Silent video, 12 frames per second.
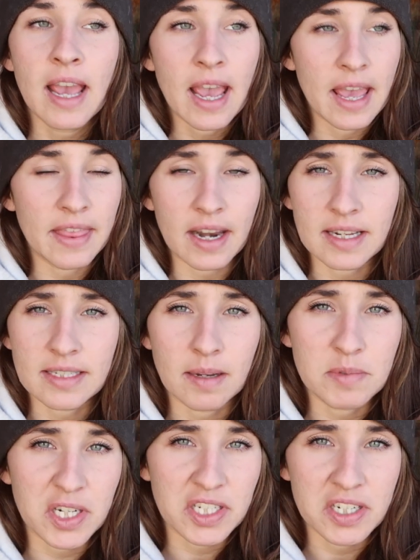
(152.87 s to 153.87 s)
and that is
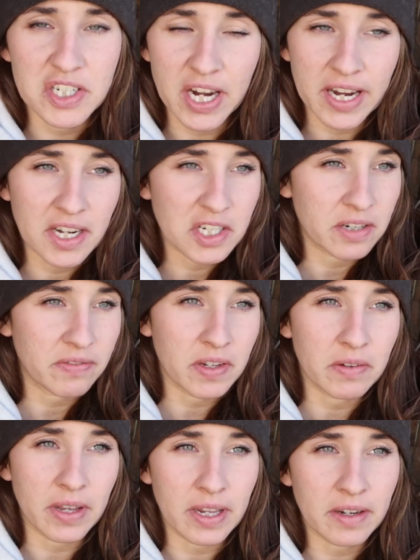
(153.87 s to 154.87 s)
subject to change if
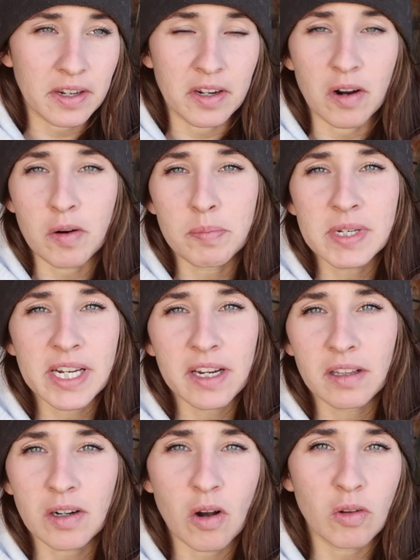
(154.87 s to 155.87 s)
you get, you know, a
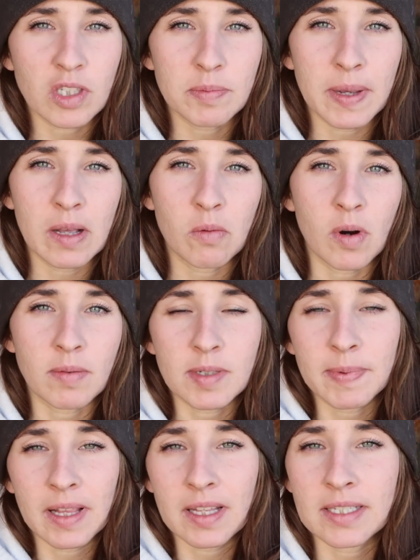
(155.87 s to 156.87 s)
particular cold spell, warm
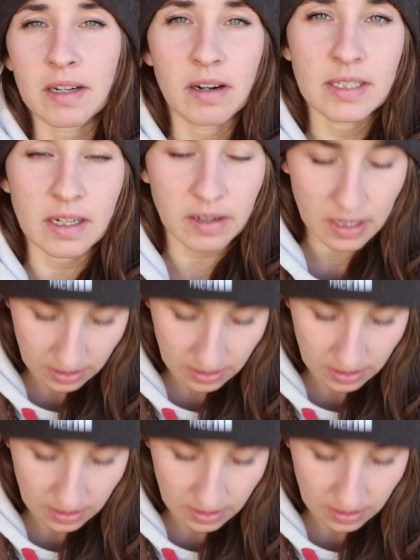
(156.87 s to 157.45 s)
spell, etc., etc.